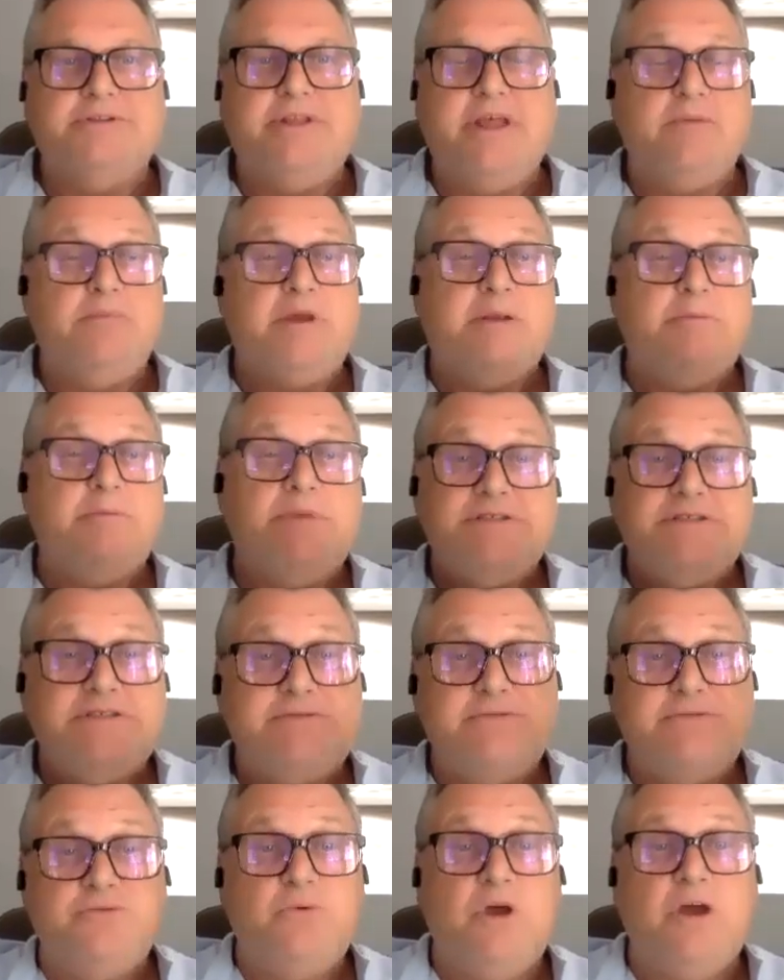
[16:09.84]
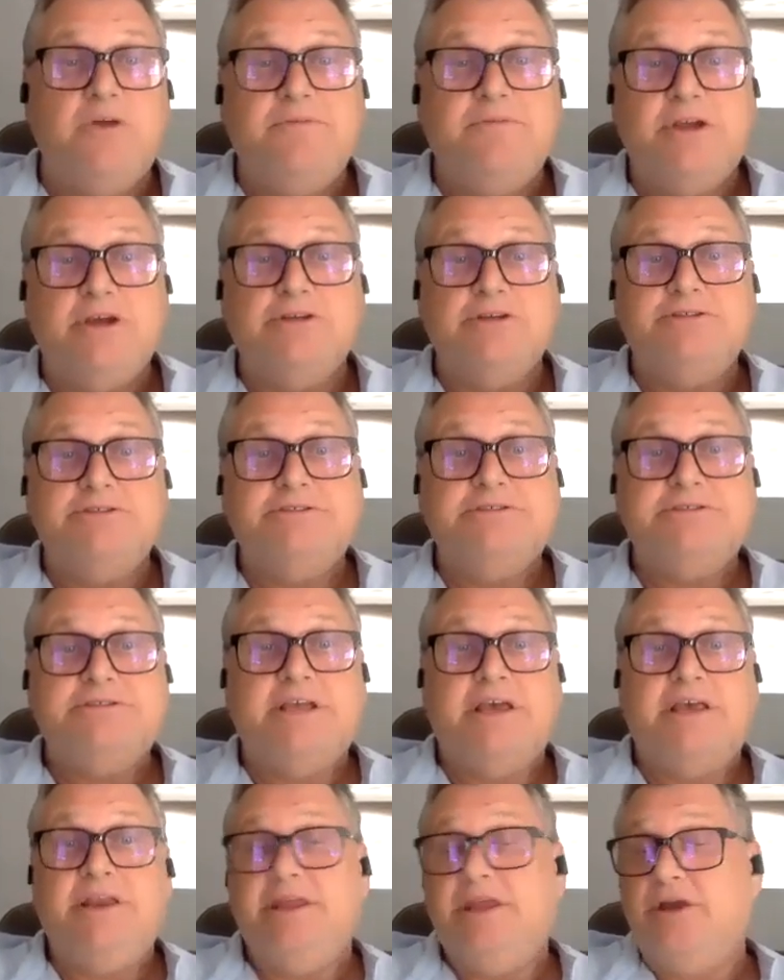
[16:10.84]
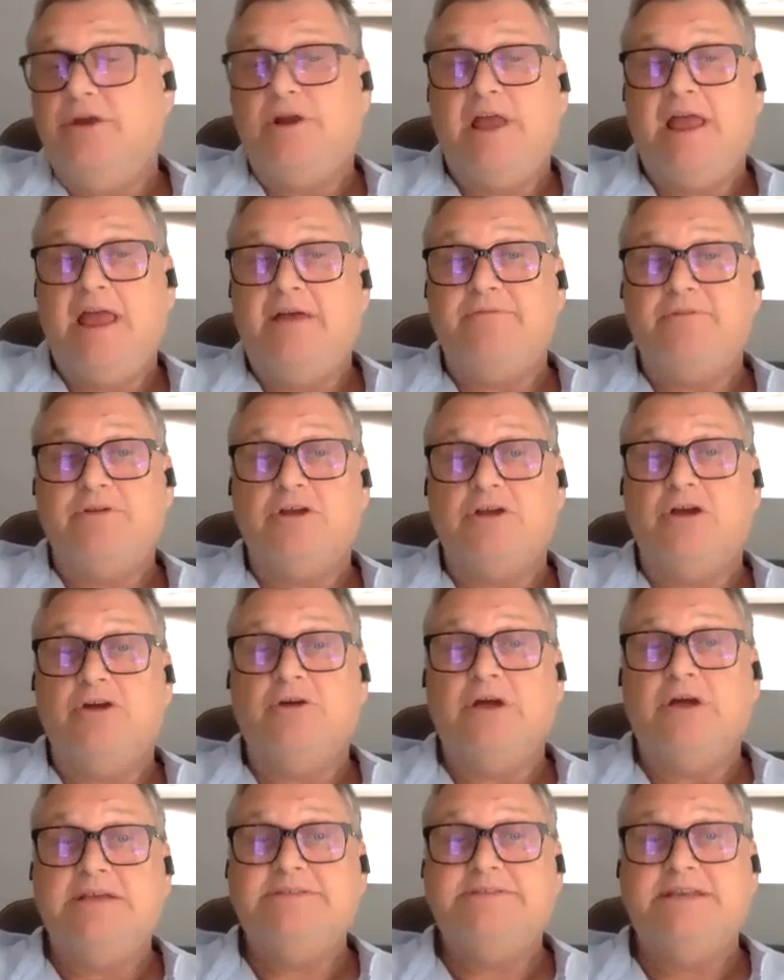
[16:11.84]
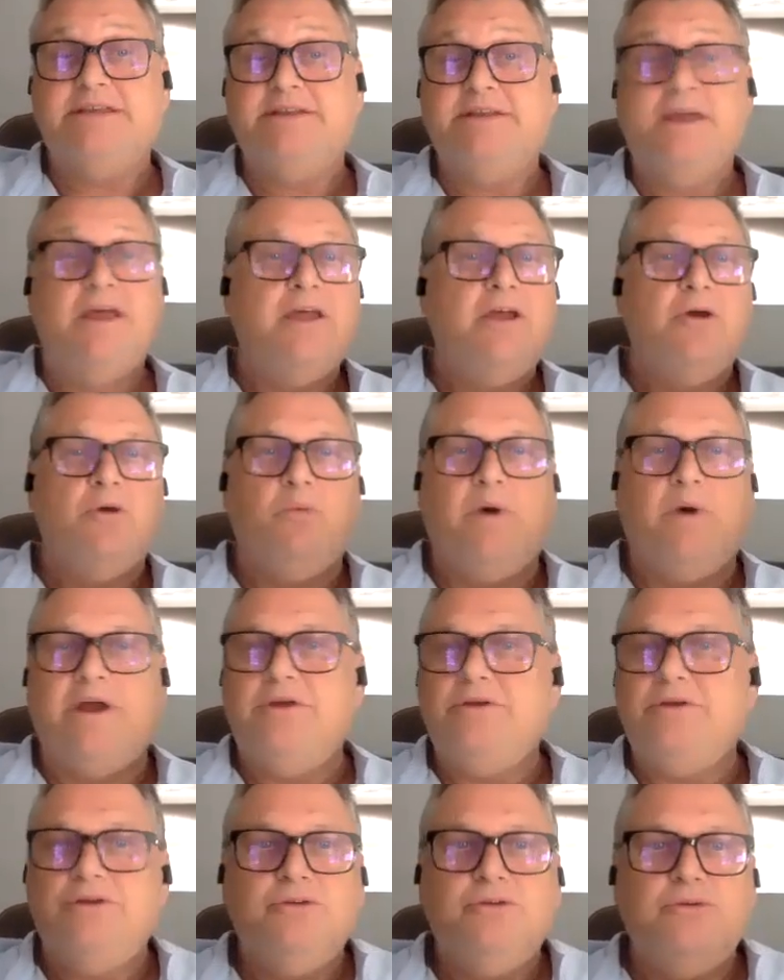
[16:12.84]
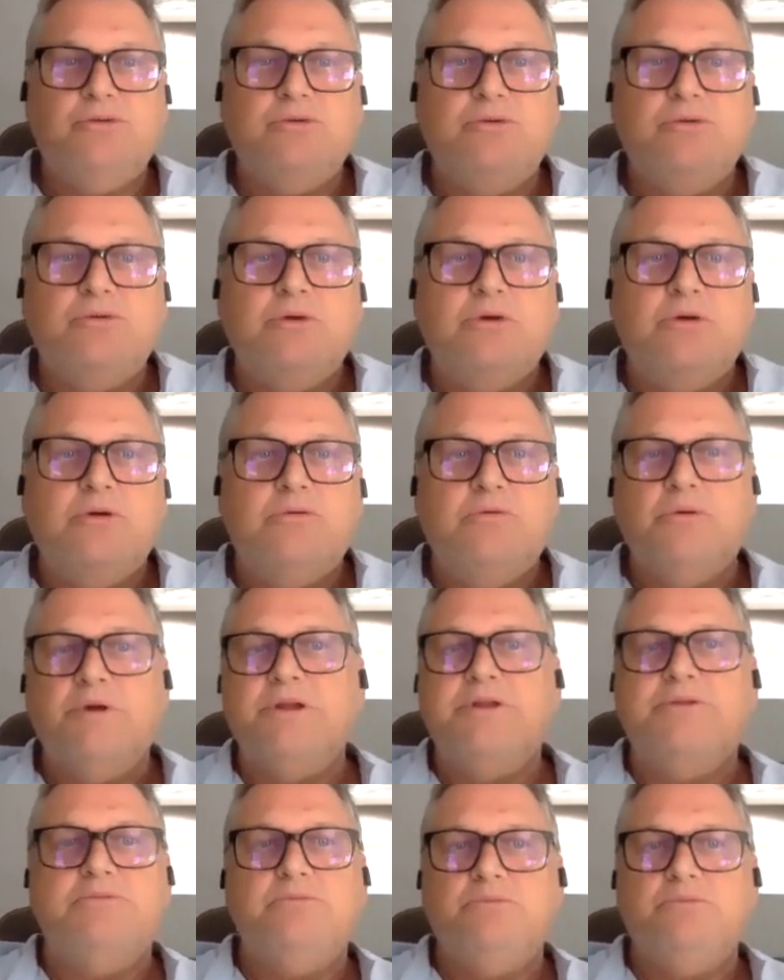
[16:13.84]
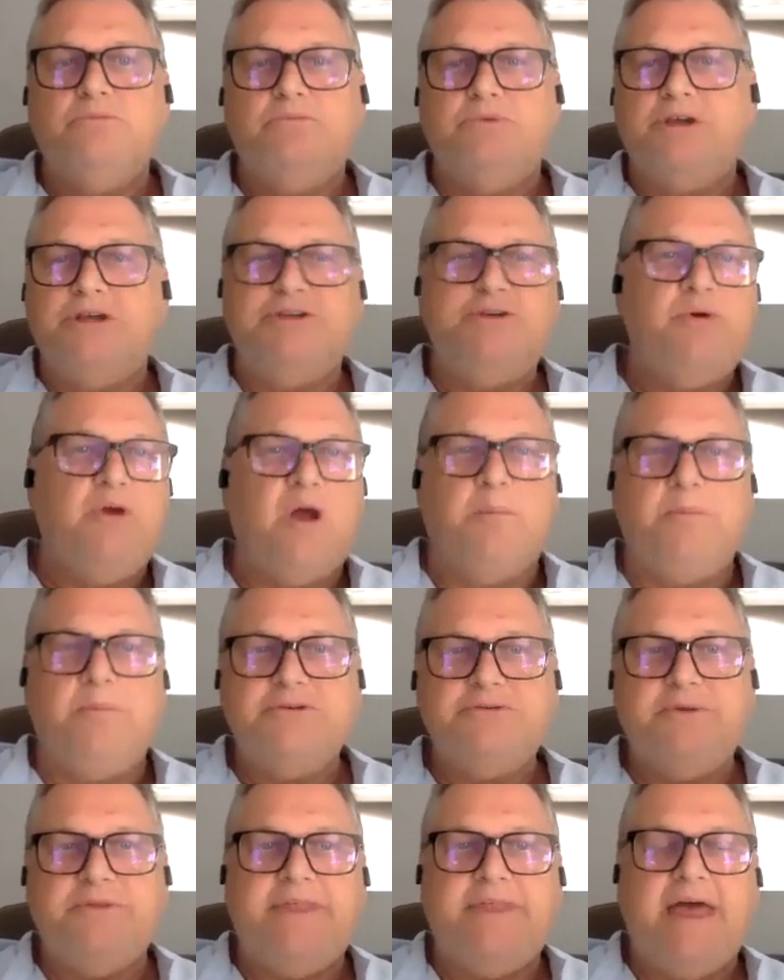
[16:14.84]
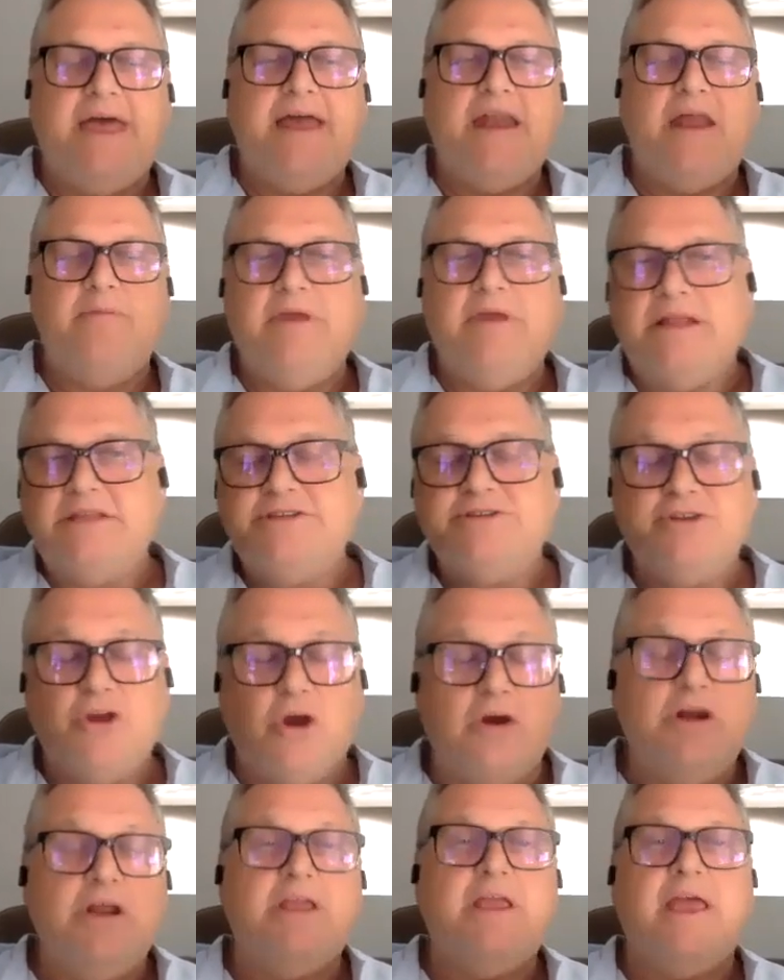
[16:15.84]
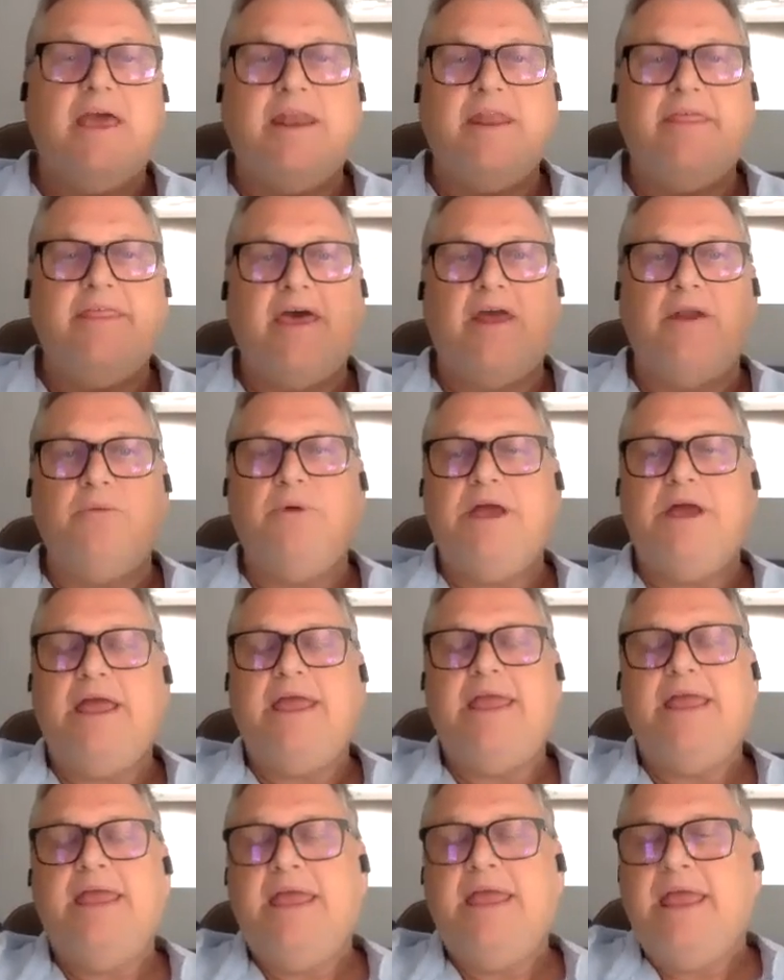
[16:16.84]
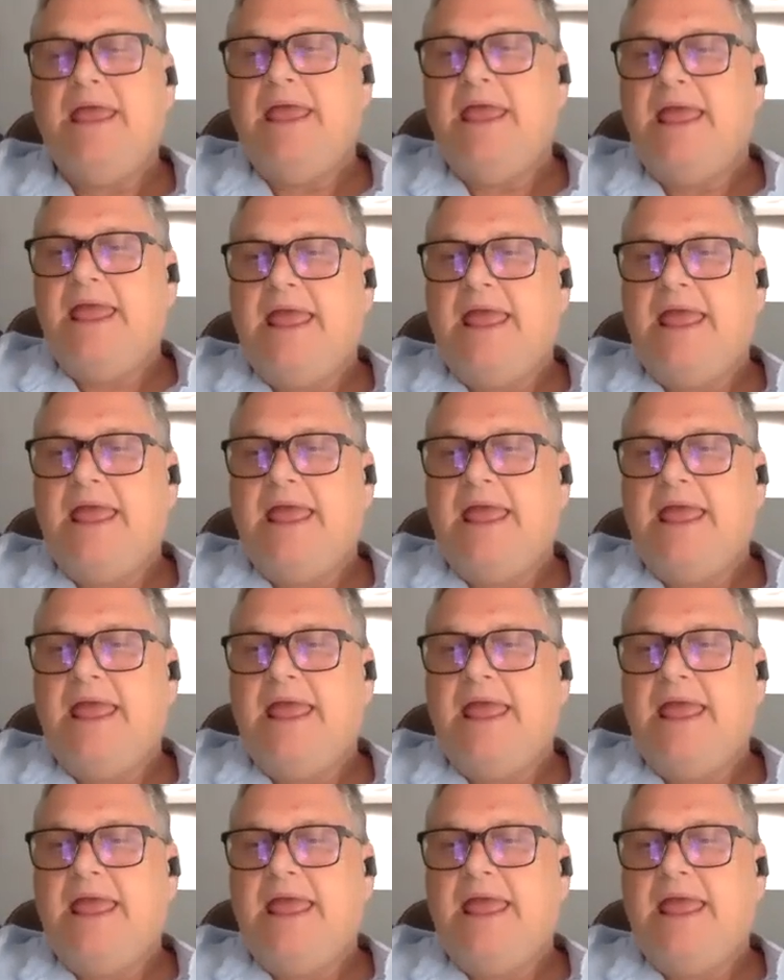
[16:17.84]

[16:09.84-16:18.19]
person. They've been in business for 12 years. And a year and a half ago, I said, why don't you, could you help us with that? I mean, it started kind of that way.